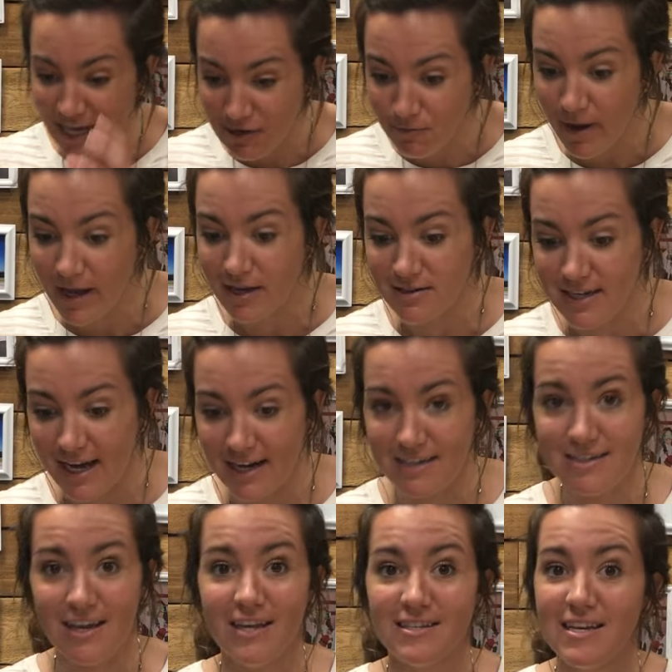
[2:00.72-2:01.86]
in Waco,
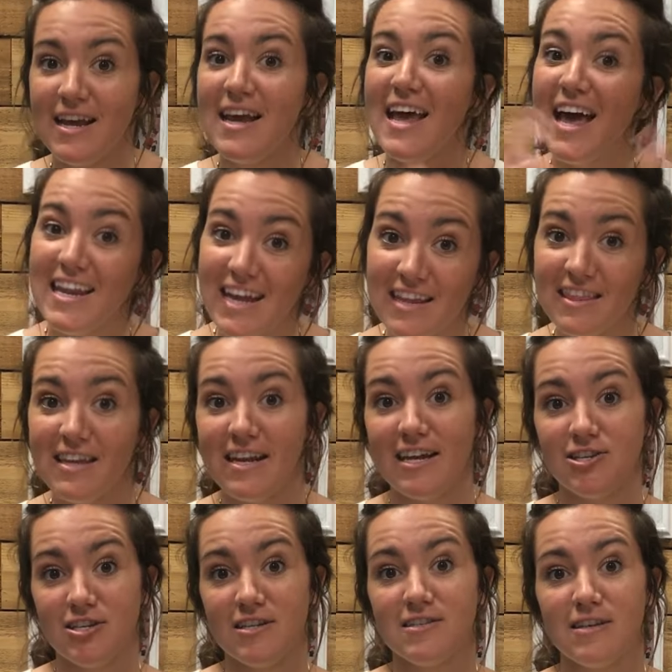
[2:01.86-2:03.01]
Texas, and in the
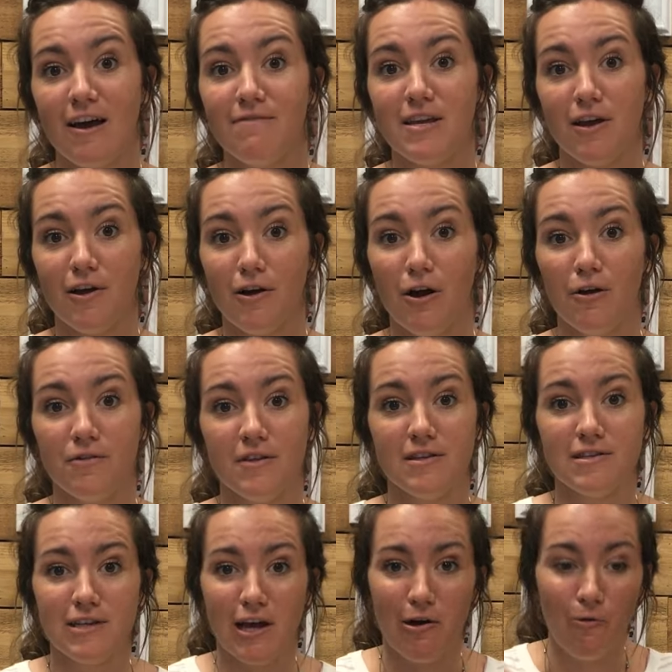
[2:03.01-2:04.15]
nations of the earth. And
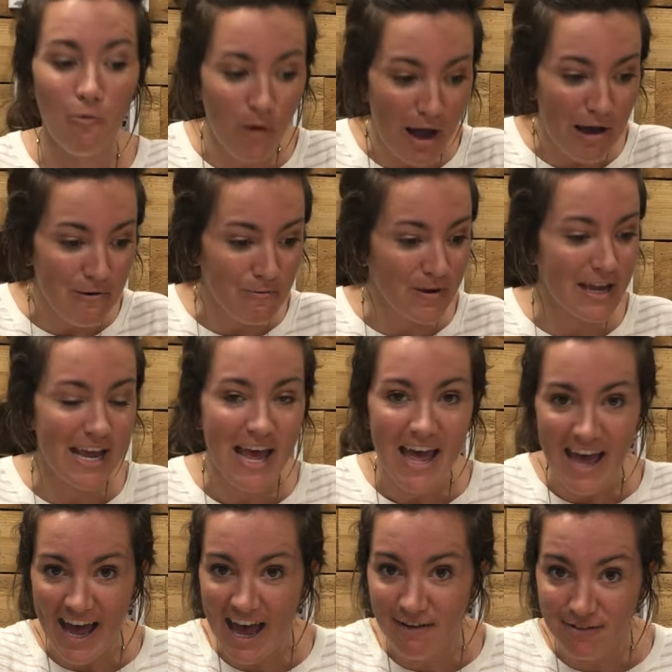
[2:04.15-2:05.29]
so what we
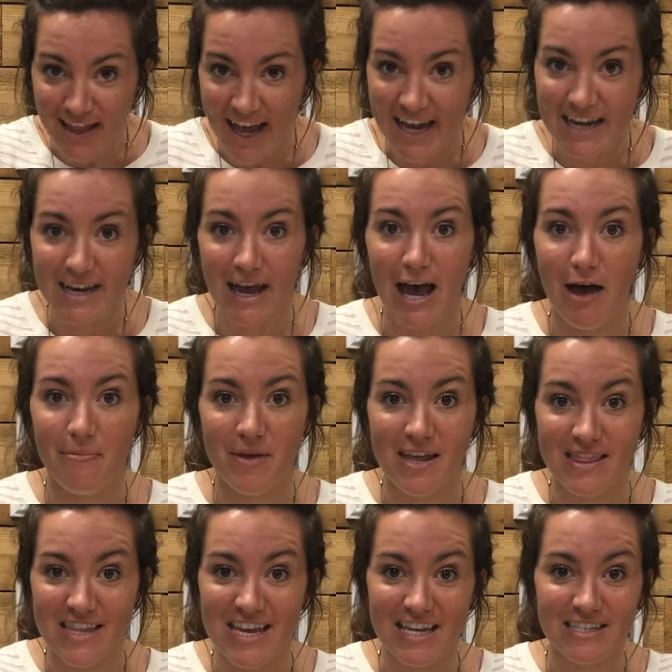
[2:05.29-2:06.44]
have lined up
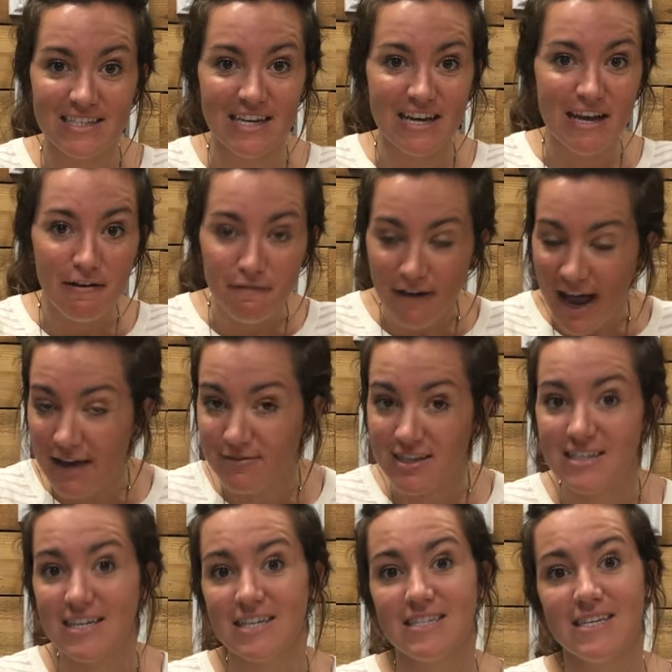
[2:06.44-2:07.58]
in these 5 to
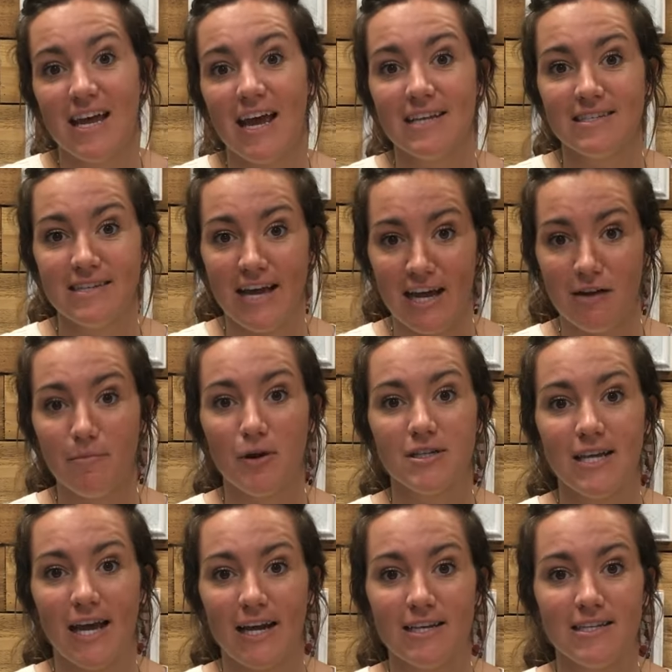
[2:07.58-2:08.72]
6 days in Edinburgh,
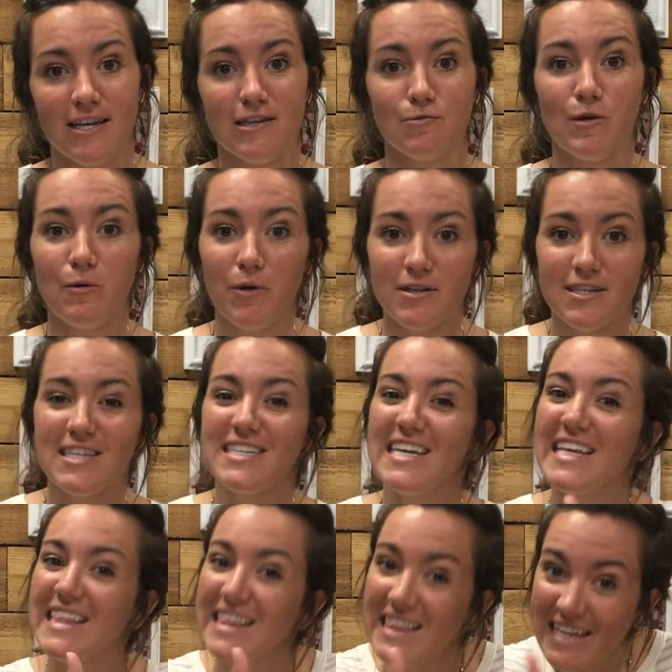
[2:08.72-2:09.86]
Texas, we want to
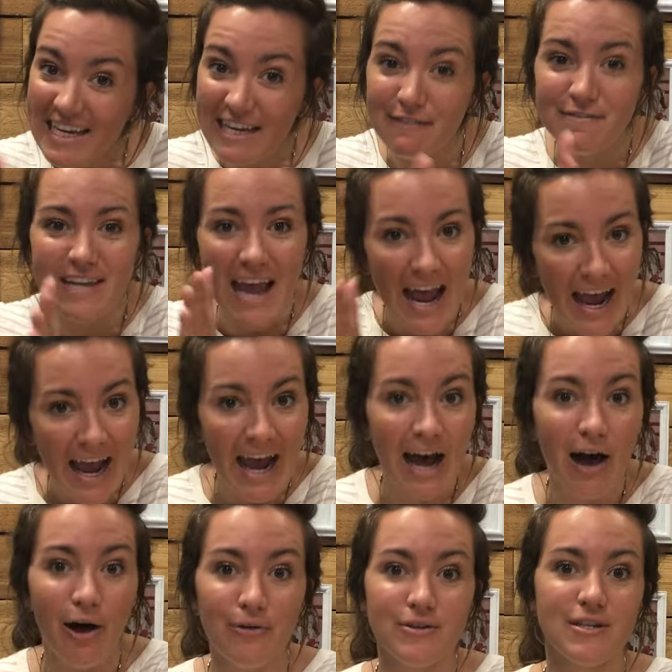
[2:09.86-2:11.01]
see lived
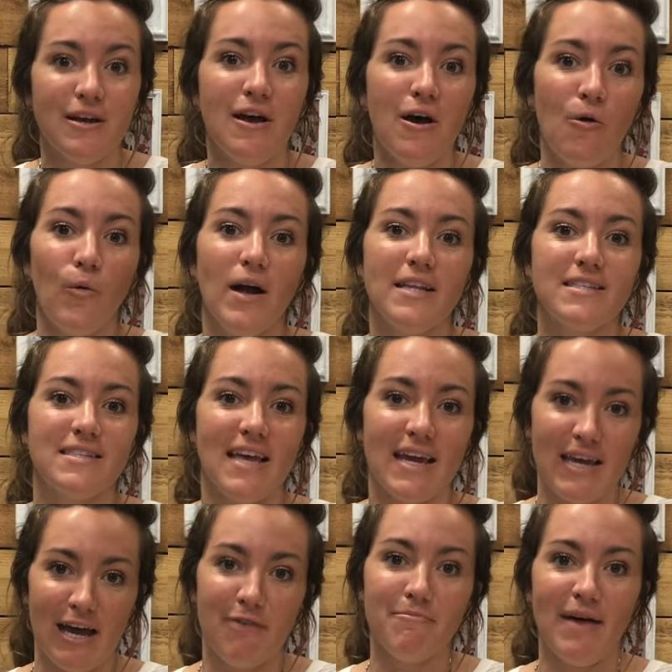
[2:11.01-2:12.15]
out once they
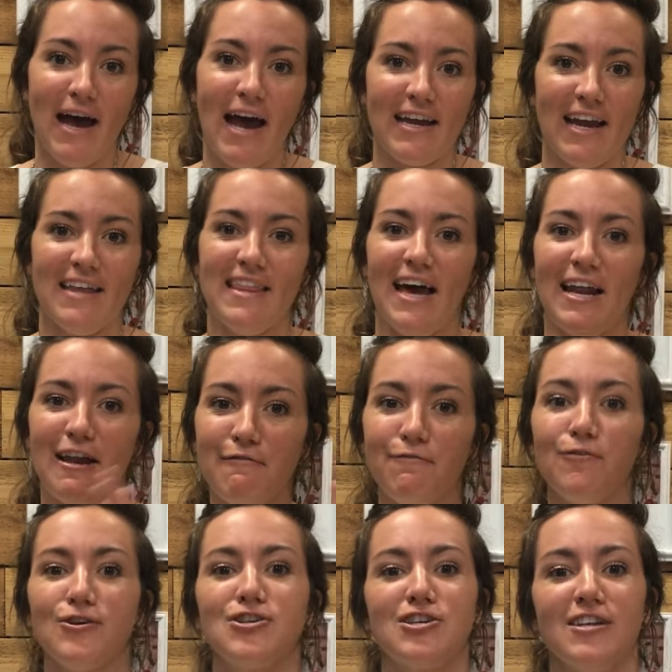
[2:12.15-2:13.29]
come back. And that
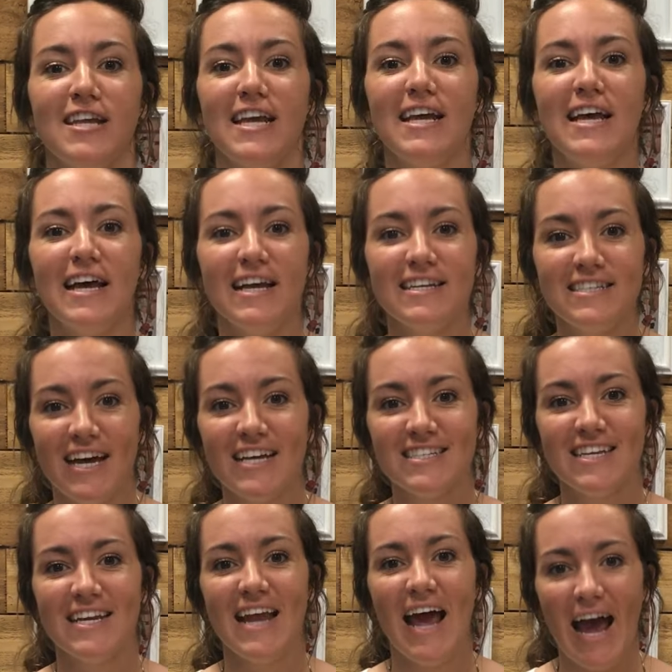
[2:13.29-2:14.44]
unfortunately
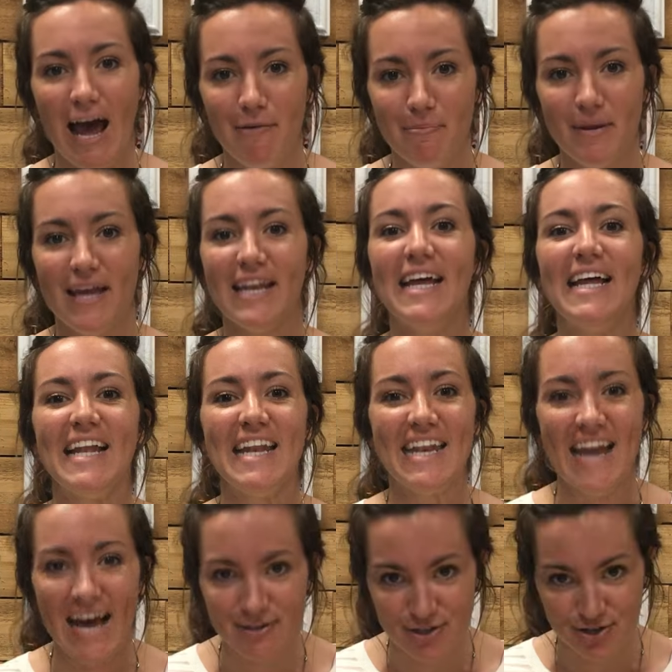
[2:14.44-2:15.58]
doesn't happen
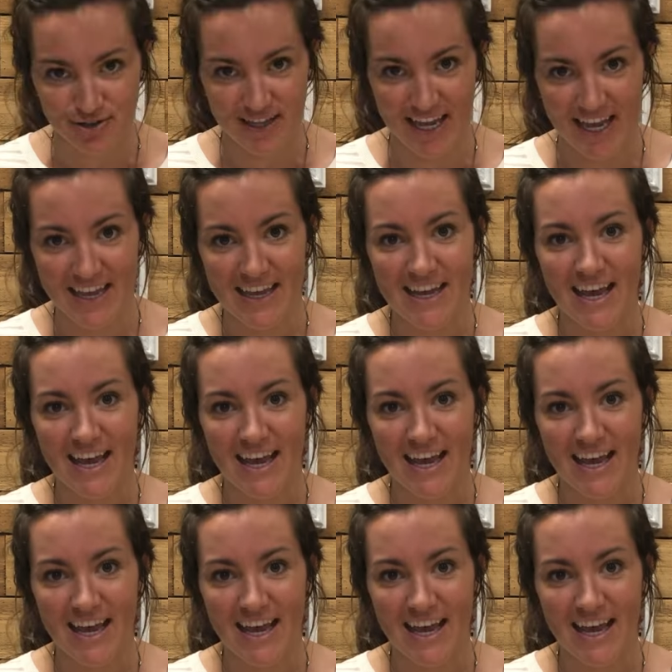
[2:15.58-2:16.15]
naturally.